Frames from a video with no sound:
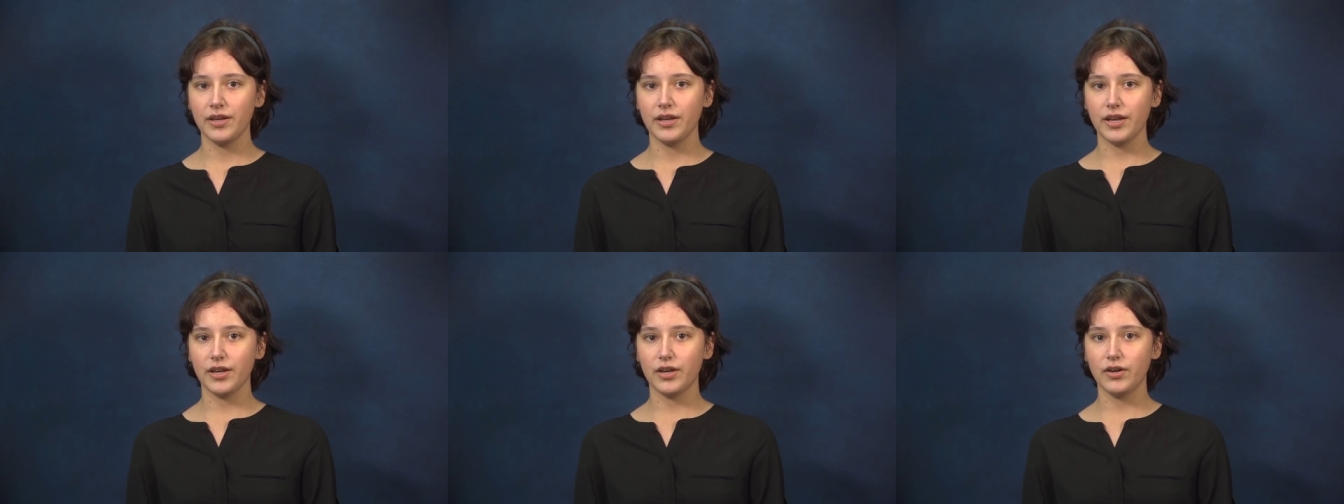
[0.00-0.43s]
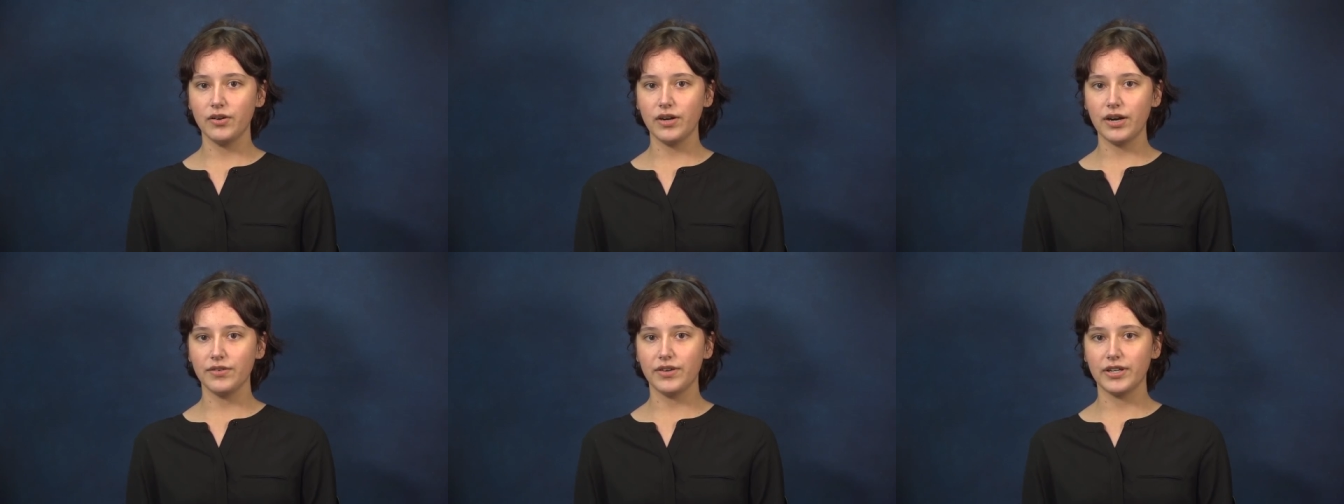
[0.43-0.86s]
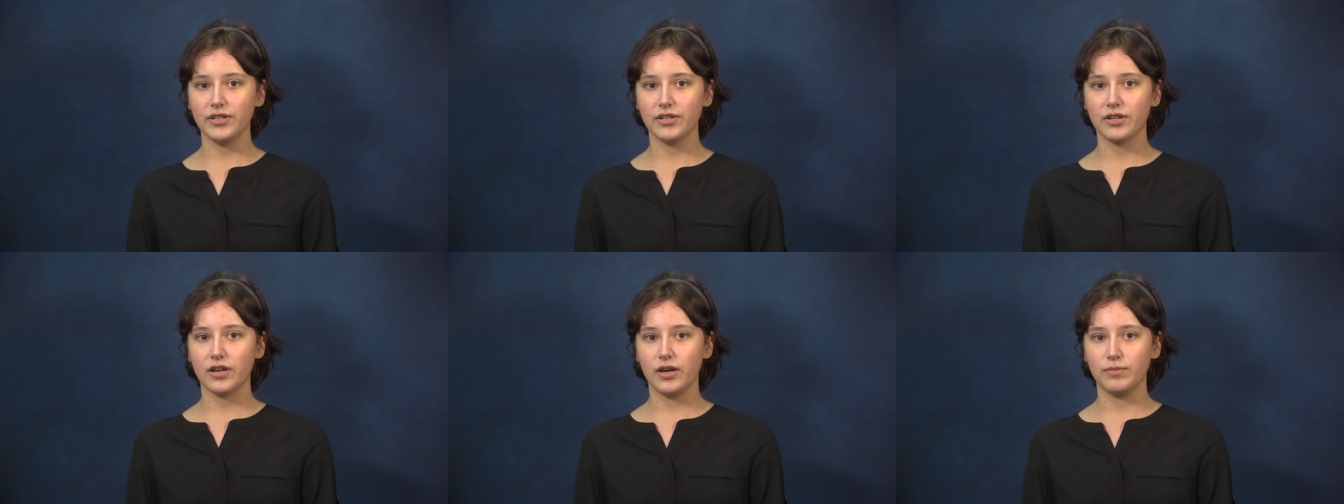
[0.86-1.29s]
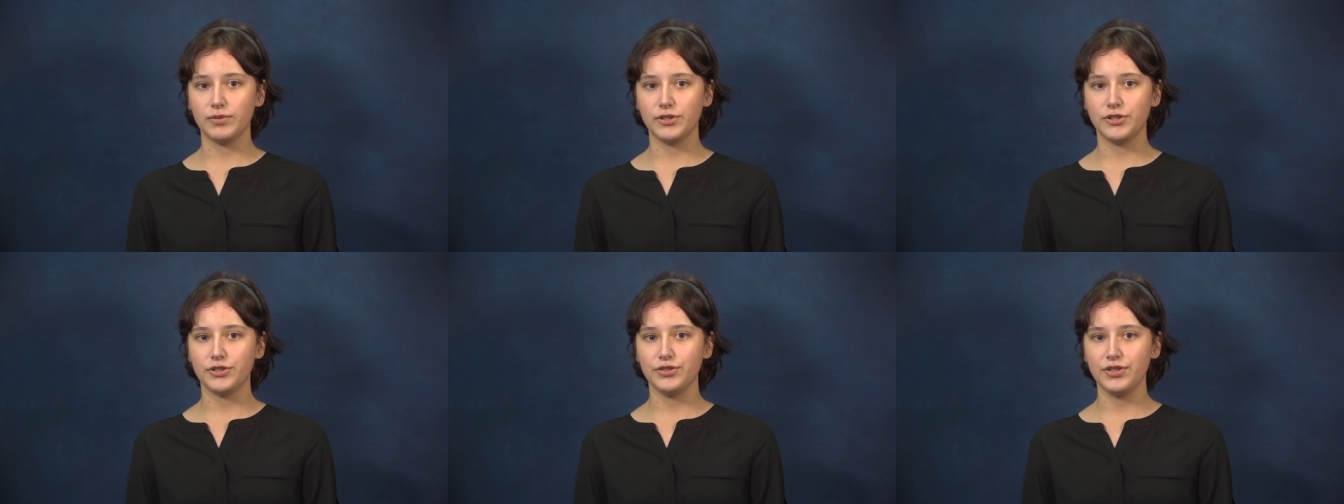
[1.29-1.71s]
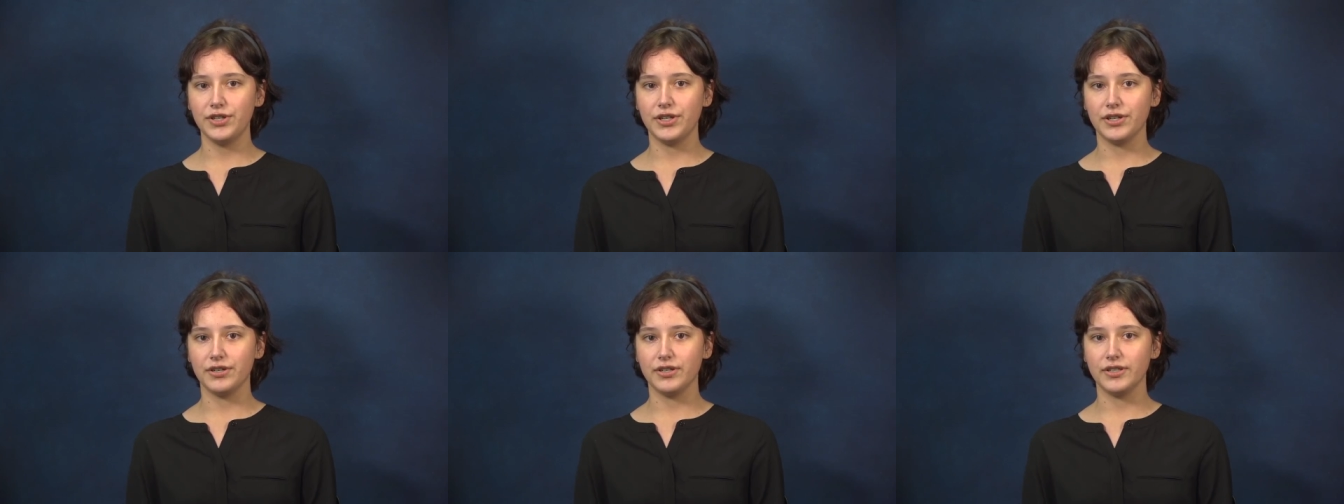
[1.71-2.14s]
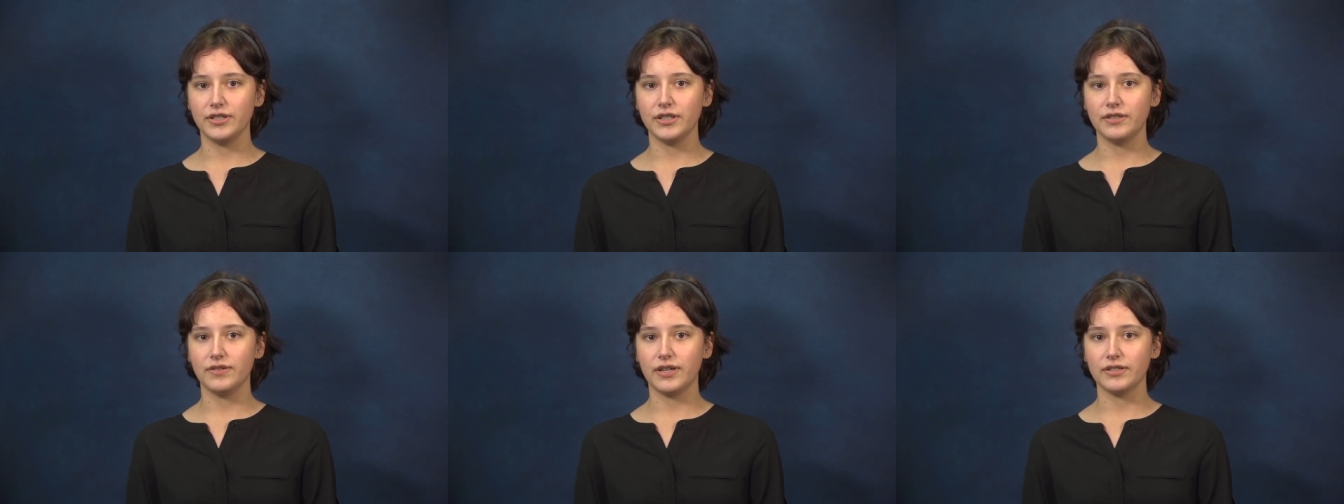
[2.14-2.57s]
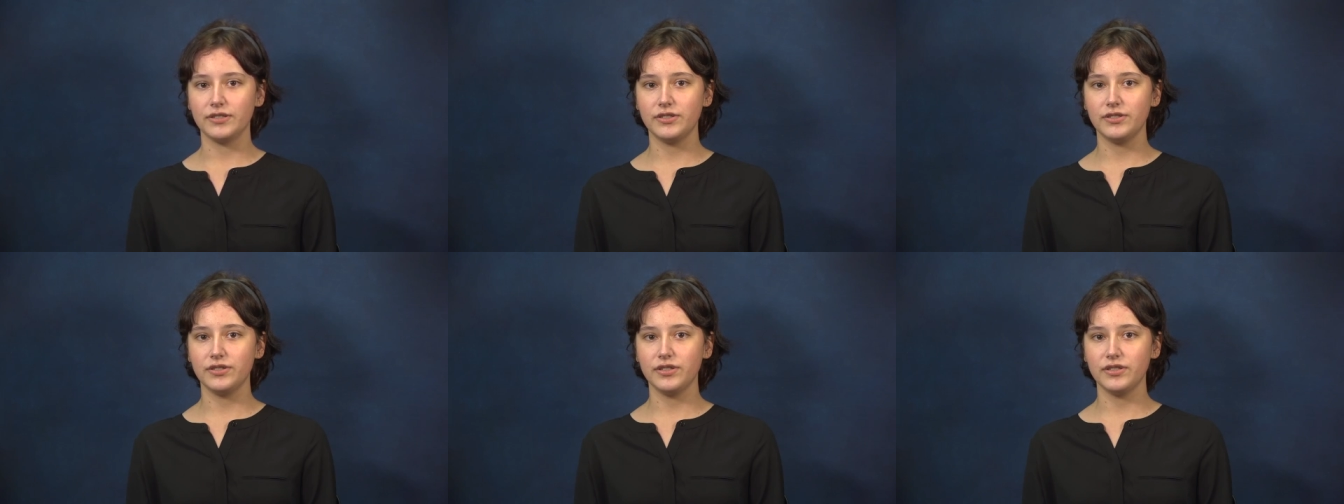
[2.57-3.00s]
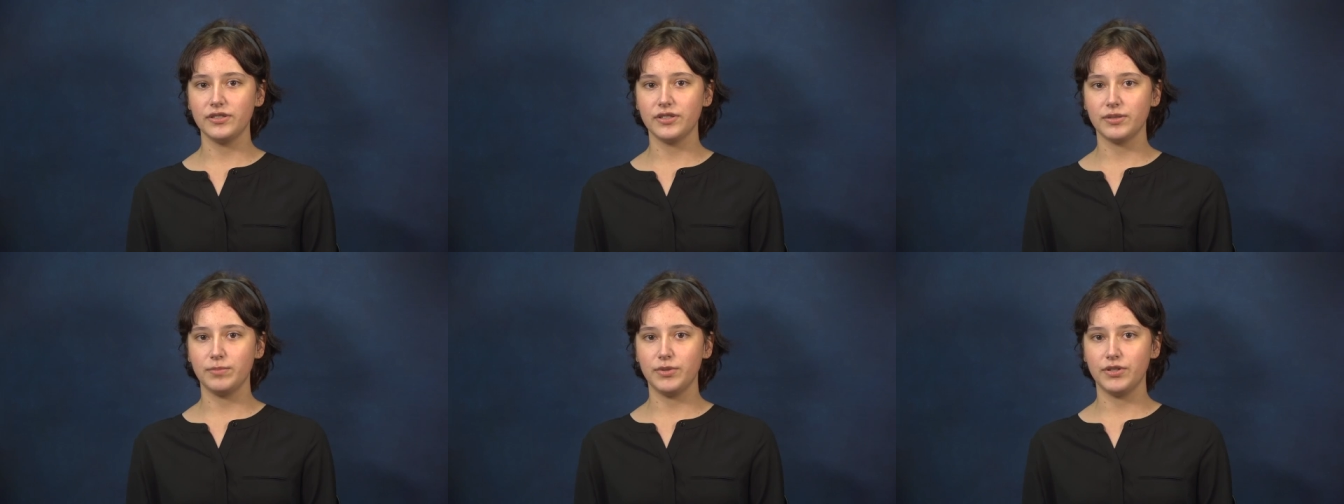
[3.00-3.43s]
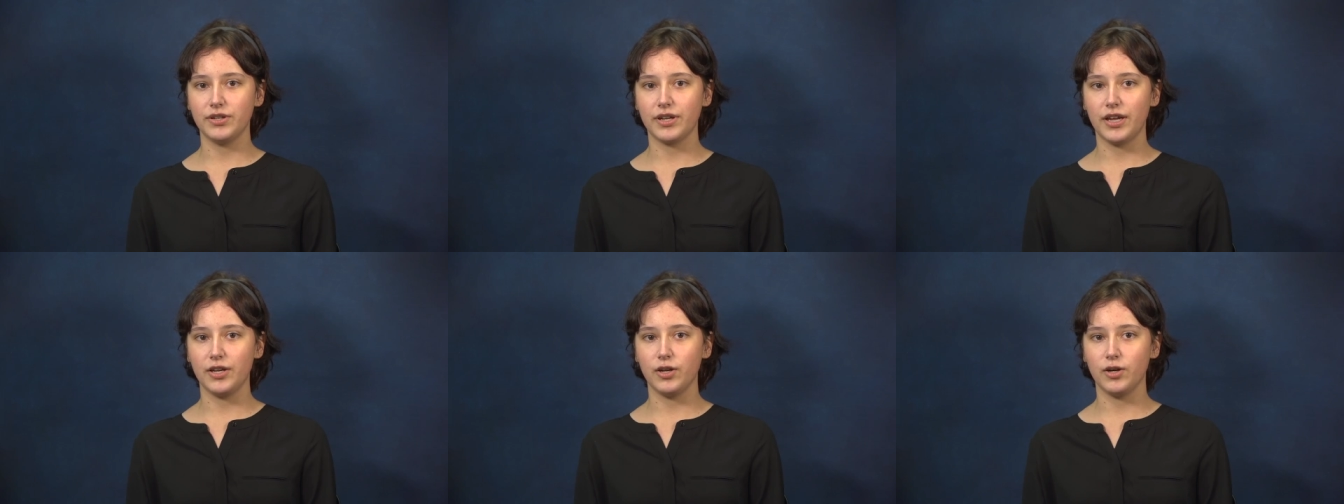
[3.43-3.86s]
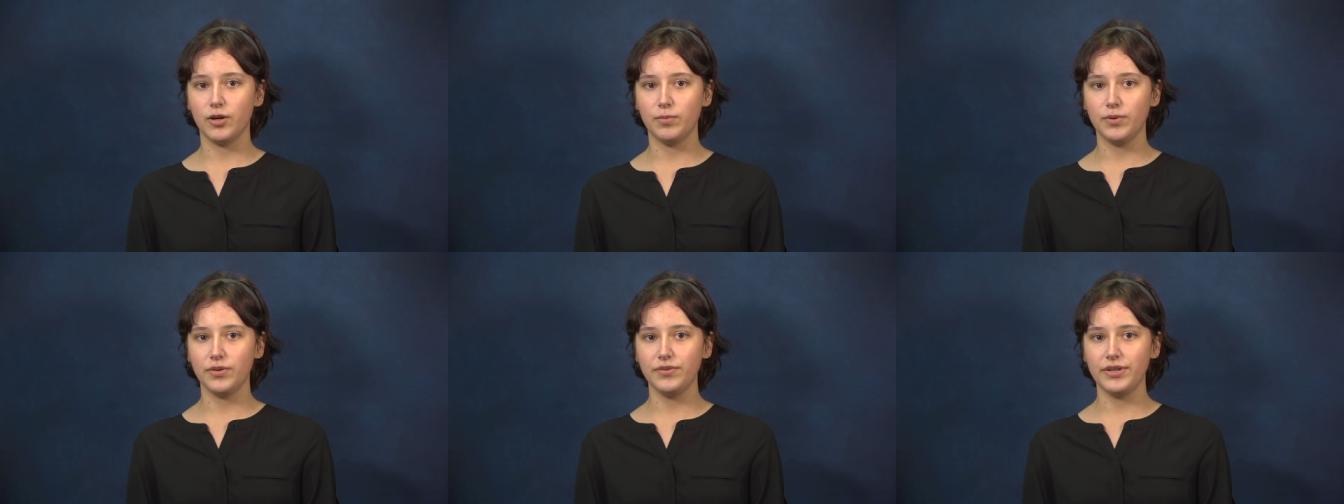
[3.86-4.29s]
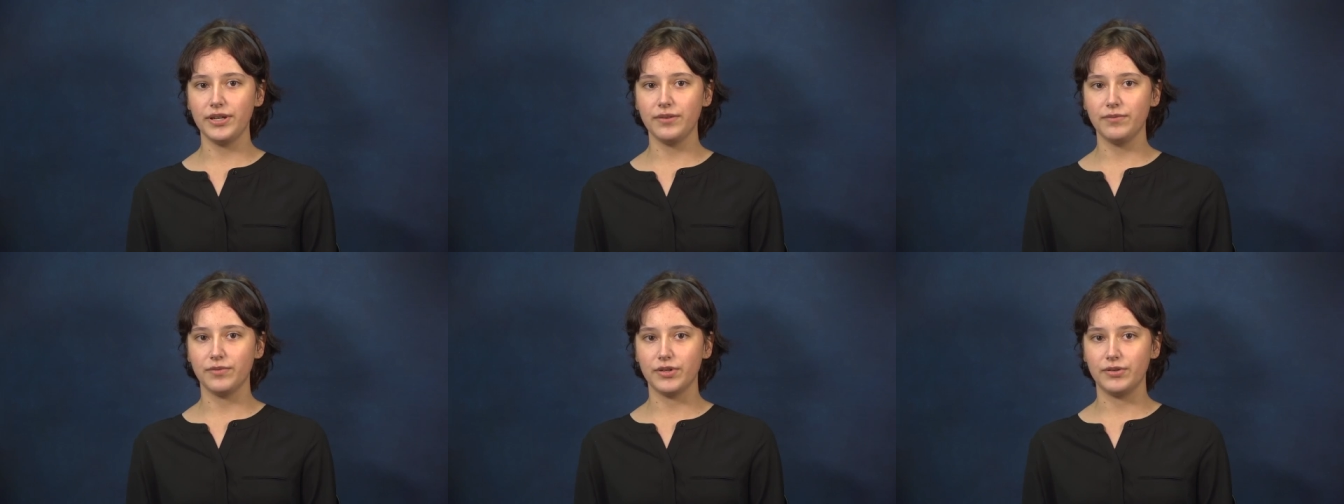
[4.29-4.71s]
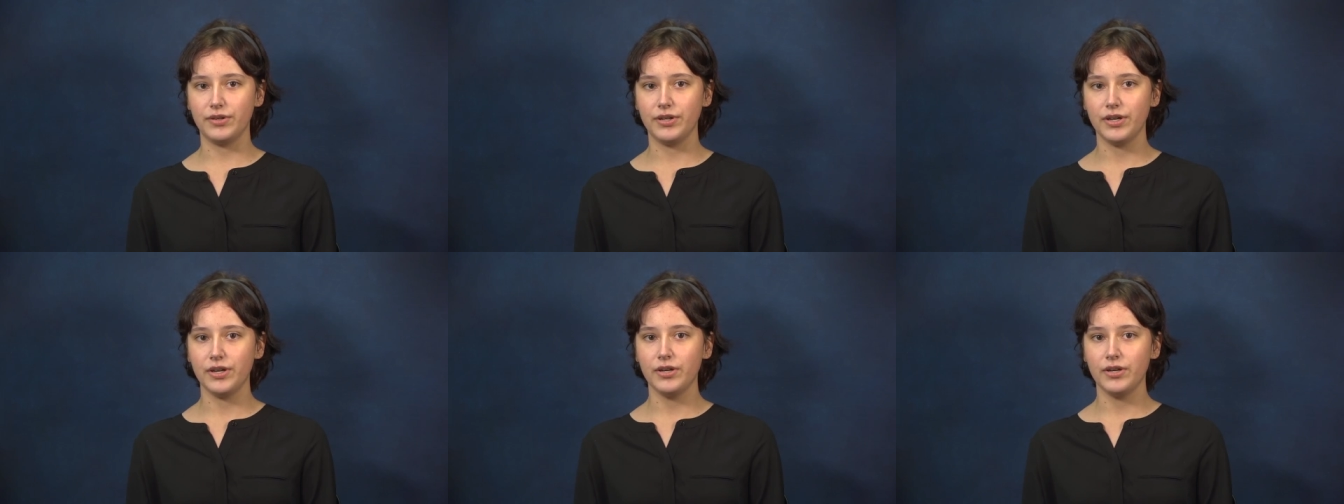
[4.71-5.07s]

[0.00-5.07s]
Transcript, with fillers: A goal I would like to accomplish junior year is to allow students to communicate openly and freely